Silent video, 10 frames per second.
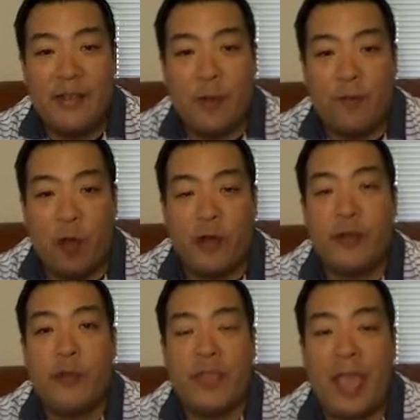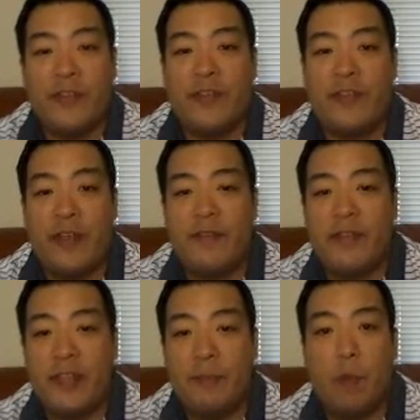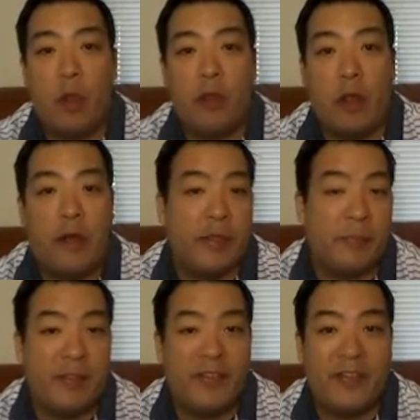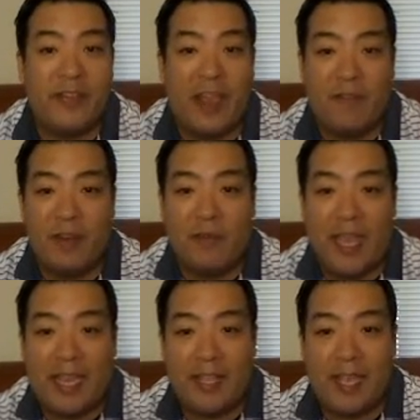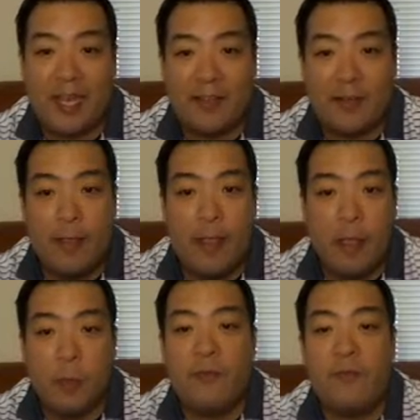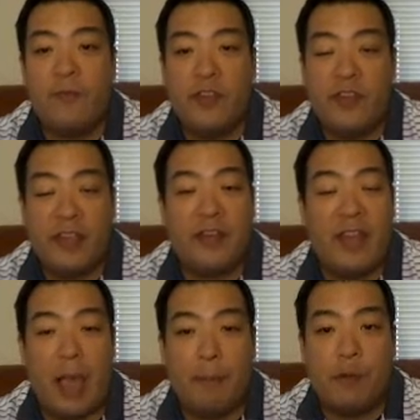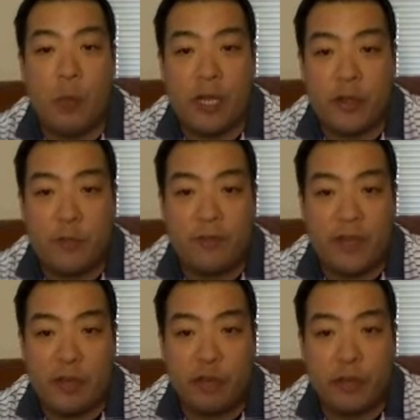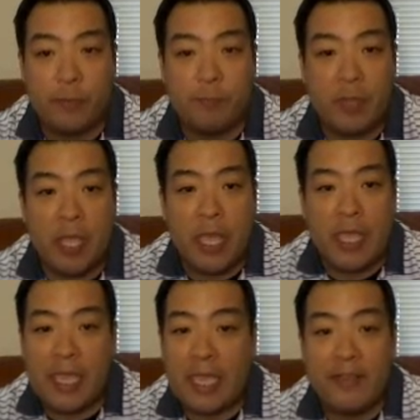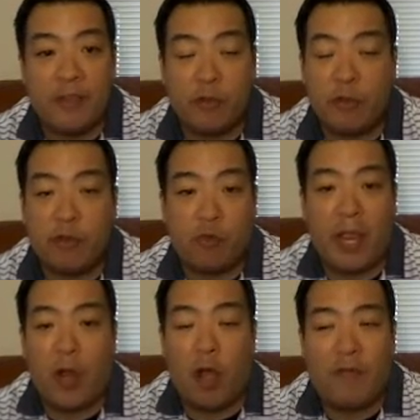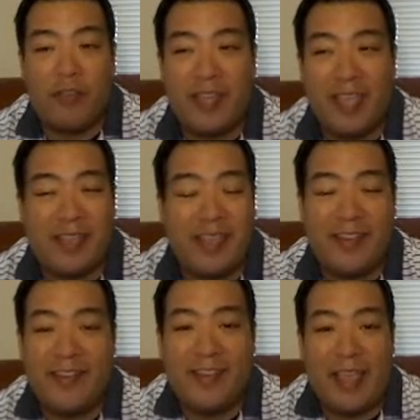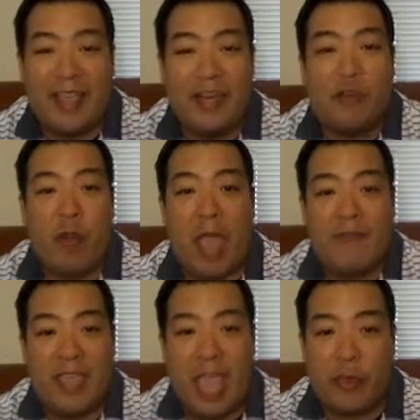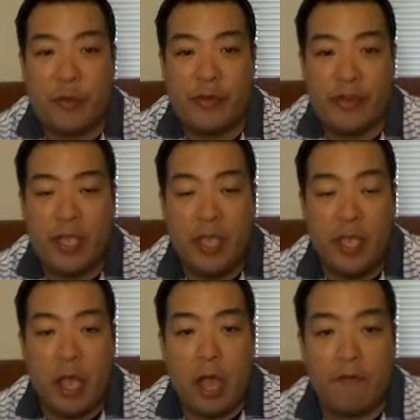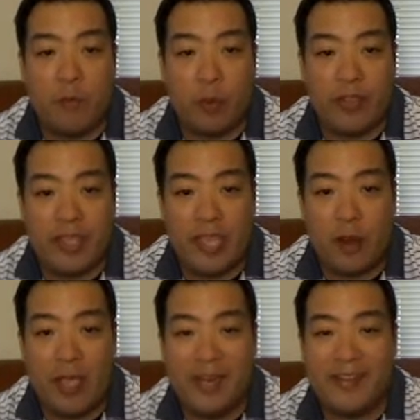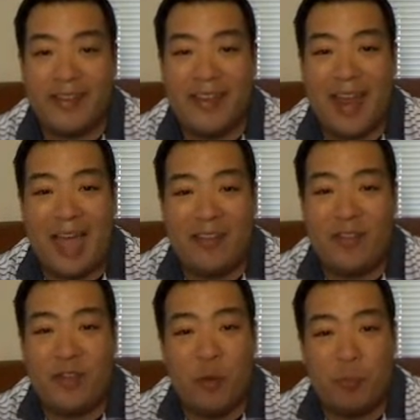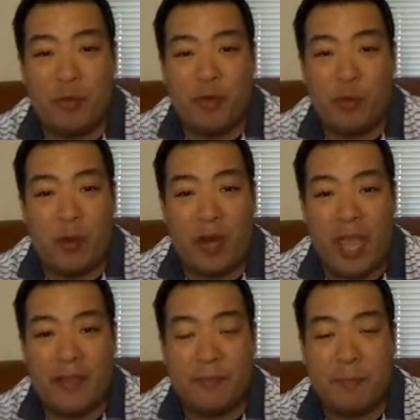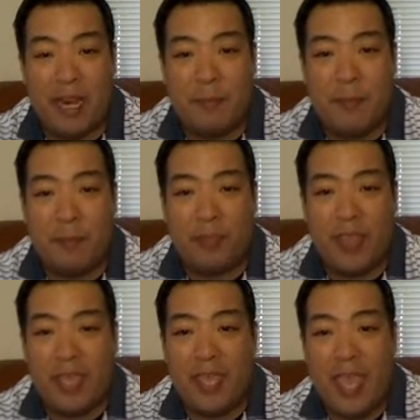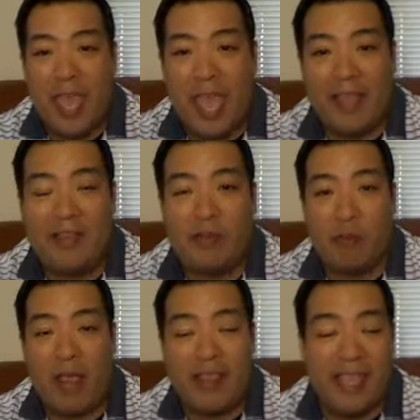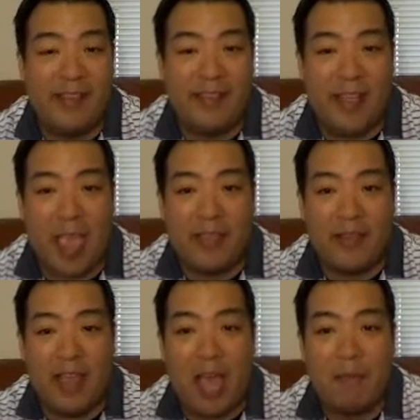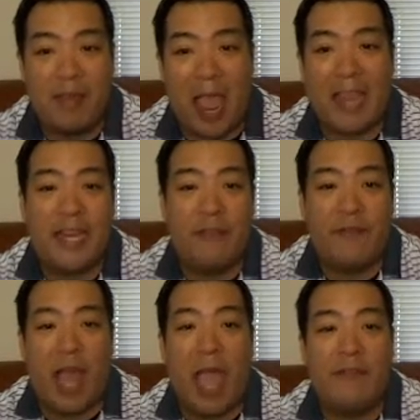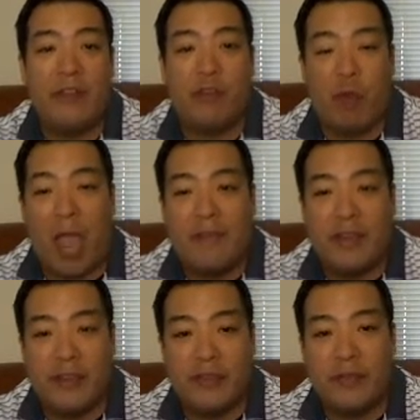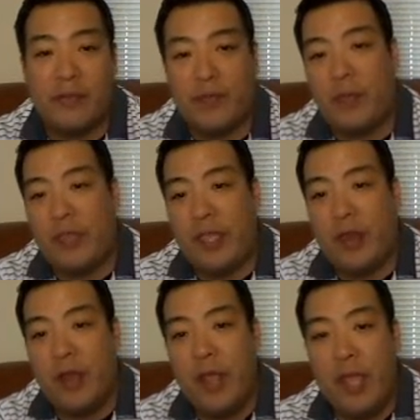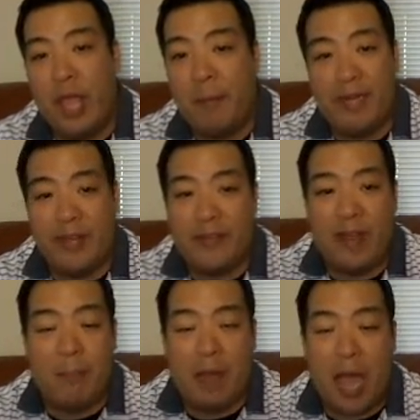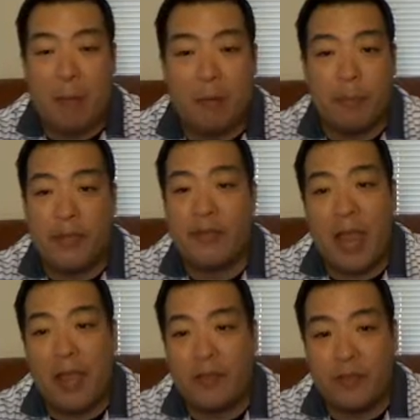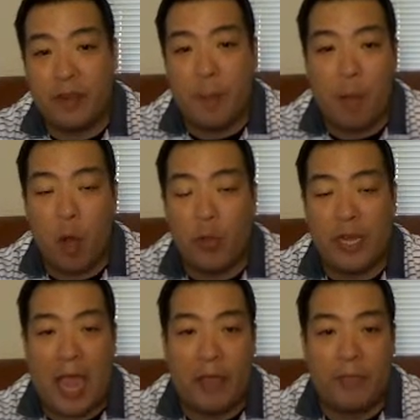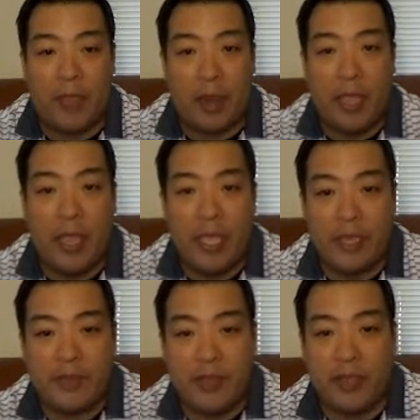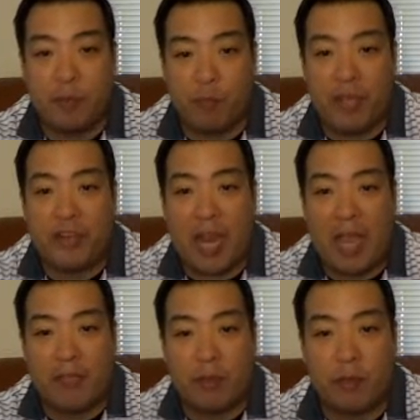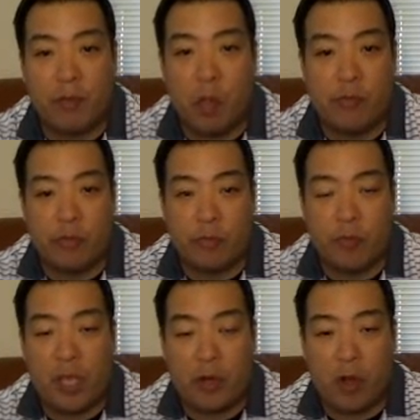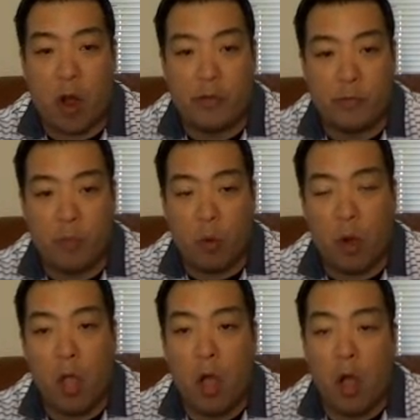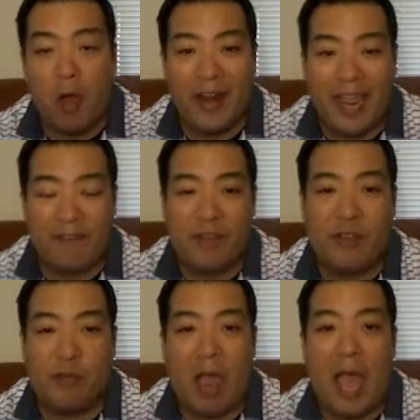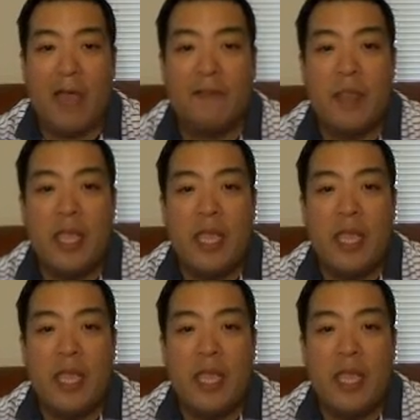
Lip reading: So far in 2017, Molinari has made 7 of 8 cuts with 6 top 22 finishes. He hits it straight off the tee. I think he's second in driving accuracy for the year and is not super short as many people think, as he's ranked inside the top 95 in driving distance for the year. I mean, he's not a bomber, but he's not just going to poke it out there. He still can reach it out there close to 300 yards or more on every drive.